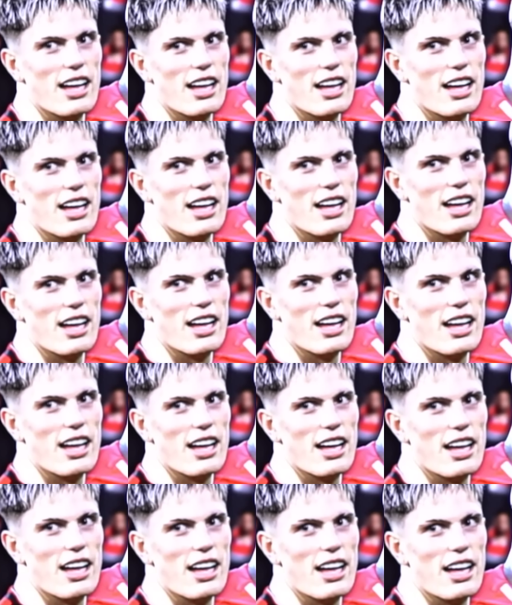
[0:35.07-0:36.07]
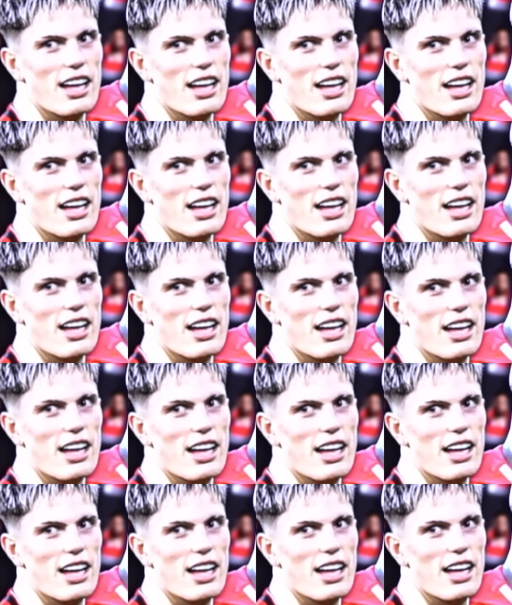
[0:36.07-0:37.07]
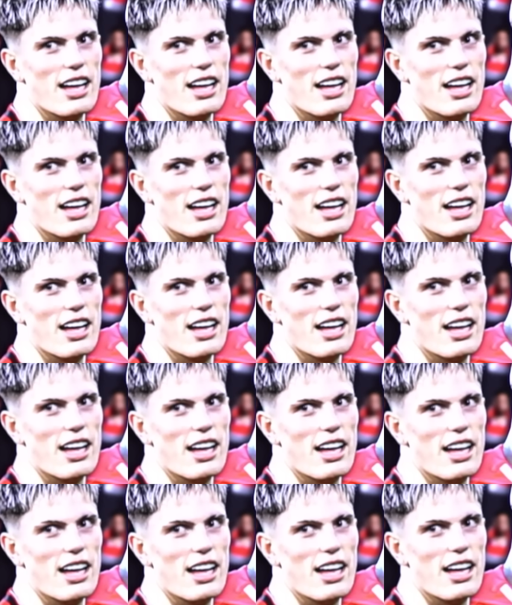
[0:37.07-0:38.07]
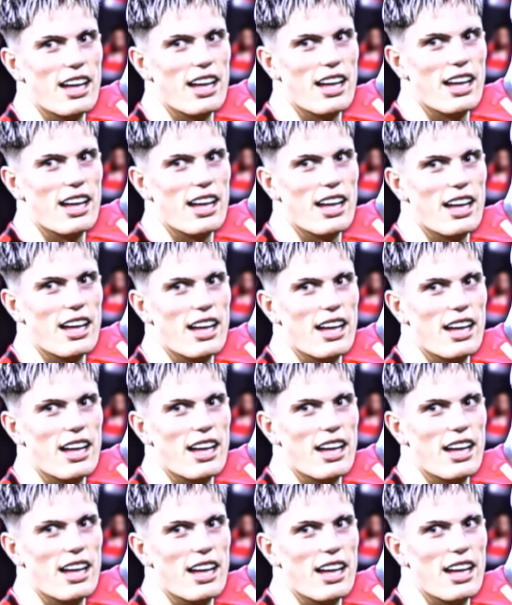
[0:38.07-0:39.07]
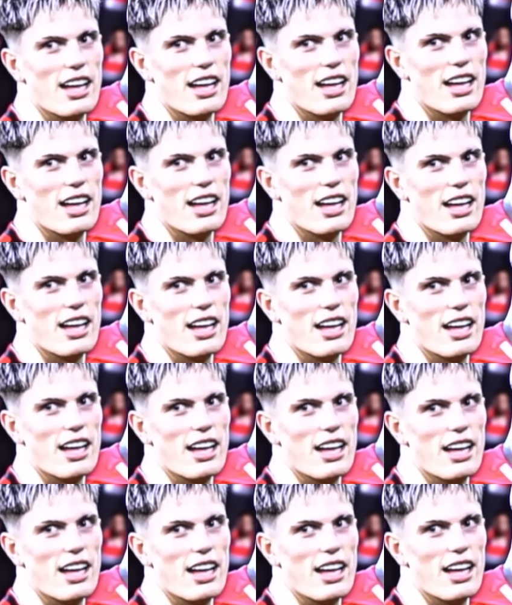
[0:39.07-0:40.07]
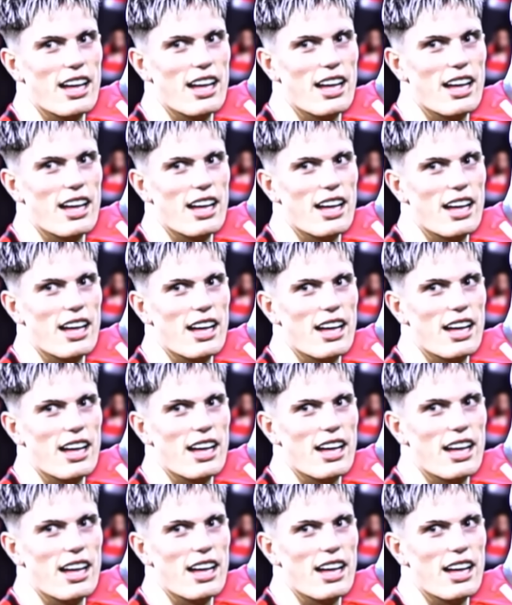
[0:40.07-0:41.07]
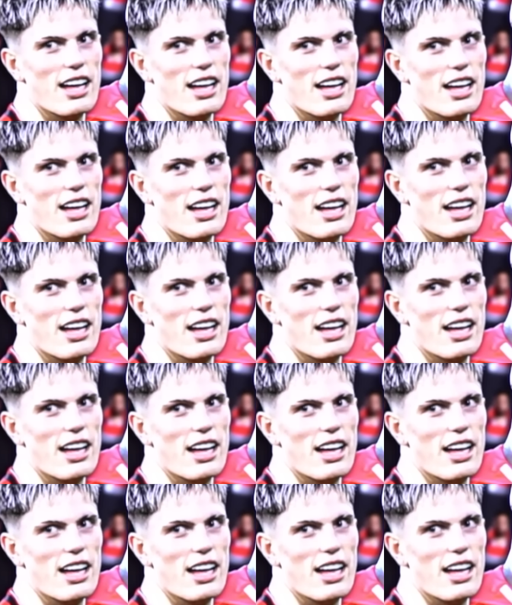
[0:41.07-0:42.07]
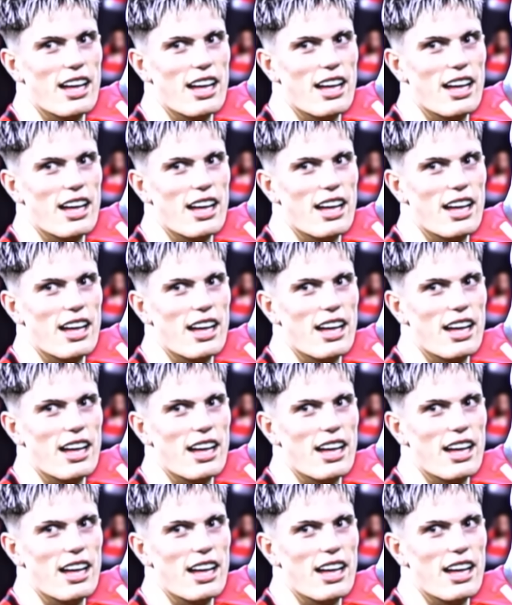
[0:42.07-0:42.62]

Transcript: (not speaking)